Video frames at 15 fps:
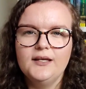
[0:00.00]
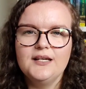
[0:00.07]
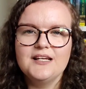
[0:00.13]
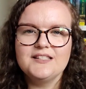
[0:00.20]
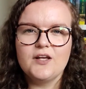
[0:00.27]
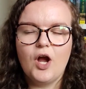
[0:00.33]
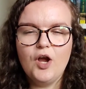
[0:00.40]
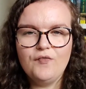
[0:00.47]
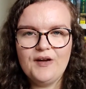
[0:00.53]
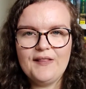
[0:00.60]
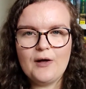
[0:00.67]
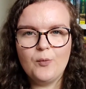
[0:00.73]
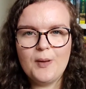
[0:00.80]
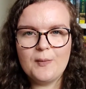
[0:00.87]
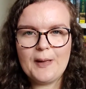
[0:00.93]
So hopefully that
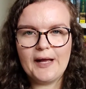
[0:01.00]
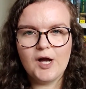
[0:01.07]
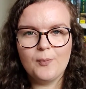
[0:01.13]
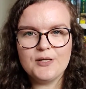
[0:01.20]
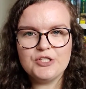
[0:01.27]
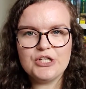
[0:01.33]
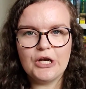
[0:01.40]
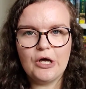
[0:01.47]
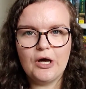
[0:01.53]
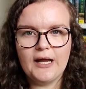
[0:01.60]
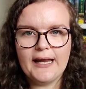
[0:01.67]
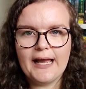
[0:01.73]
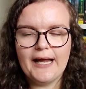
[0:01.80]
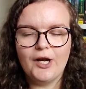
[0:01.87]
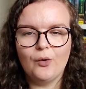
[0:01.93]
will pick back up in
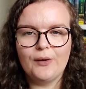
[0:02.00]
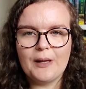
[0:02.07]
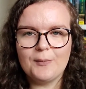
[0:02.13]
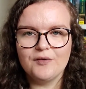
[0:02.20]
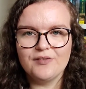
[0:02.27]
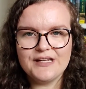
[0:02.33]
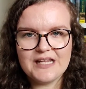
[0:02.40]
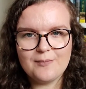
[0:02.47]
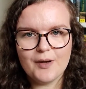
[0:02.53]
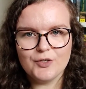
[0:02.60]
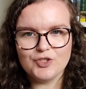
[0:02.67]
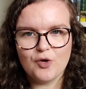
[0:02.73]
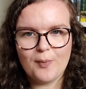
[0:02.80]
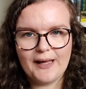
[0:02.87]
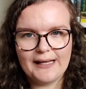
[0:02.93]
July and I'll get my reading
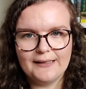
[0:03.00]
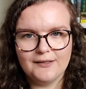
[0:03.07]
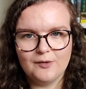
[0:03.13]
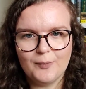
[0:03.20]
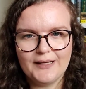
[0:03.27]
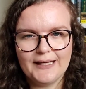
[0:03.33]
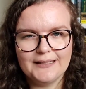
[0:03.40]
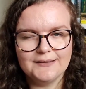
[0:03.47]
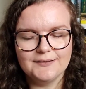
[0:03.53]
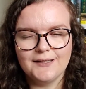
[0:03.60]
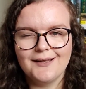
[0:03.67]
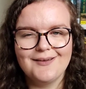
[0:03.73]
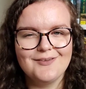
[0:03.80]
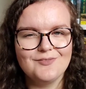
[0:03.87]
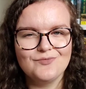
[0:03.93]
mojo back a little bit and
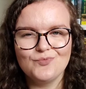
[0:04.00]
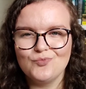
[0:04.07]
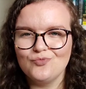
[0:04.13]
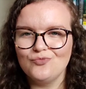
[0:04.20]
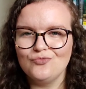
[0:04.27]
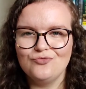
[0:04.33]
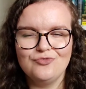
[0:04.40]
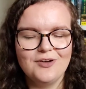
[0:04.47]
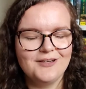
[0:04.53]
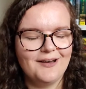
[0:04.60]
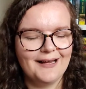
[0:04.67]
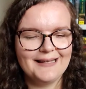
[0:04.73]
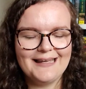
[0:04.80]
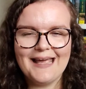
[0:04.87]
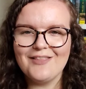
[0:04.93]

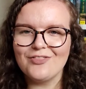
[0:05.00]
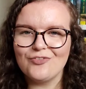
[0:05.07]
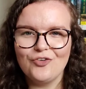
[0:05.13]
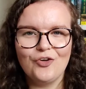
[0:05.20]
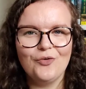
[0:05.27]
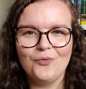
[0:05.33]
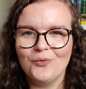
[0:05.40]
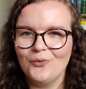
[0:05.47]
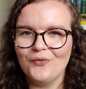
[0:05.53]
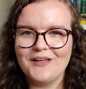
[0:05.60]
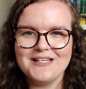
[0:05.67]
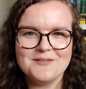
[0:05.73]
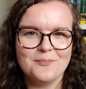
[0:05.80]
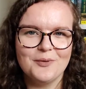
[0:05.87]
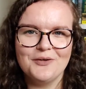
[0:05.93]
like get through all
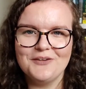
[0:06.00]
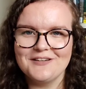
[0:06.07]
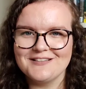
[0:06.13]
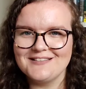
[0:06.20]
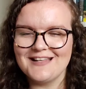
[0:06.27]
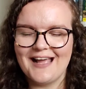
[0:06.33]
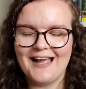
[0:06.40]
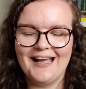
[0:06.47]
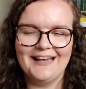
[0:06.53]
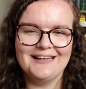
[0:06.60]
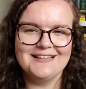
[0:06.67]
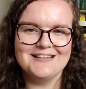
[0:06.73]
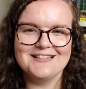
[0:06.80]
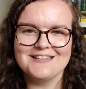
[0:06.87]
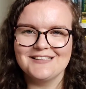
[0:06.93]
these books
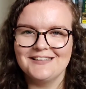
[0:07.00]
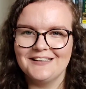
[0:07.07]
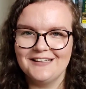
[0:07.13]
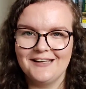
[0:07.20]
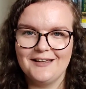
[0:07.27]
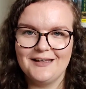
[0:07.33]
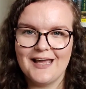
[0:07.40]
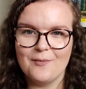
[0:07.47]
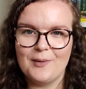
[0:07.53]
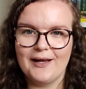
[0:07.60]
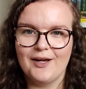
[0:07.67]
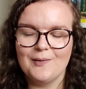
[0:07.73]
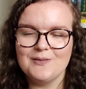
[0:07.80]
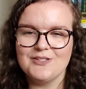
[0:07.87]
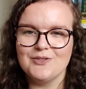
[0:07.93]
and get back
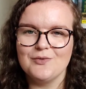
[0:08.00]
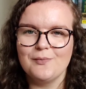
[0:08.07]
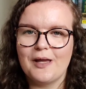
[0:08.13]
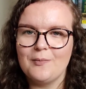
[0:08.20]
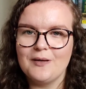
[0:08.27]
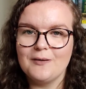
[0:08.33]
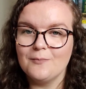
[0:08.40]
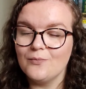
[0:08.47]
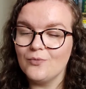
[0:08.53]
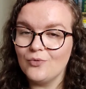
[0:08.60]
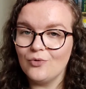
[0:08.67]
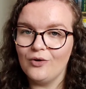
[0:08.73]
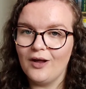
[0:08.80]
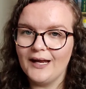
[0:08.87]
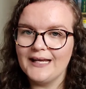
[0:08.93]
up to maybe
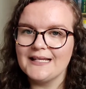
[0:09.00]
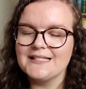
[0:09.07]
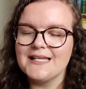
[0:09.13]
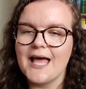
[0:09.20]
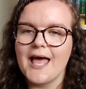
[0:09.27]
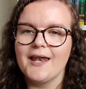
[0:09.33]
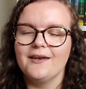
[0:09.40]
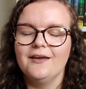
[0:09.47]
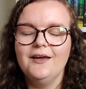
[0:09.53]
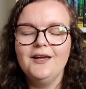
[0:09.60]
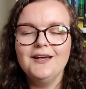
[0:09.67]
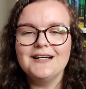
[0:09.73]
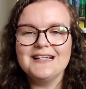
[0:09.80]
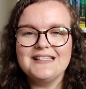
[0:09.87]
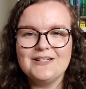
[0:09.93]
more like 10.
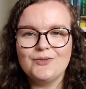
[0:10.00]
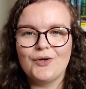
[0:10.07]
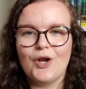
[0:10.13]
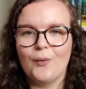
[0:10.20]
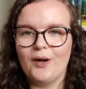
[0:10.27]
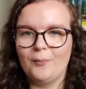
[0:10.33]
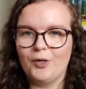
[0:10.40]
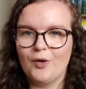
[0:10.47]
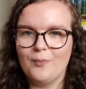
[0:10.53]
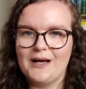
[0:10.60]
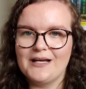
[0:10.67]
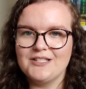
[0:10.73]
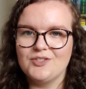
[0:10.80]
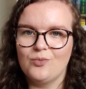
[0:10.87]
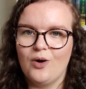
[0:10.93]
I still don't know when I'm going
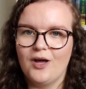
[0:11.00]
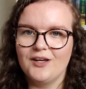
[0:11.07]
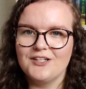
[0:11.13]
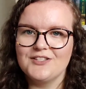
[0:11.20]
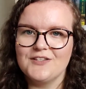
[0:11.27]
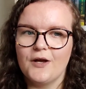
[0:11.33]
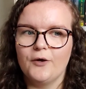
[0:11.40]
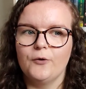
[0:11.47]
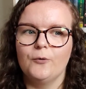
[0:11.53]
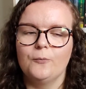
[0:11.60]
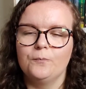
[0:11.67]
back to work, so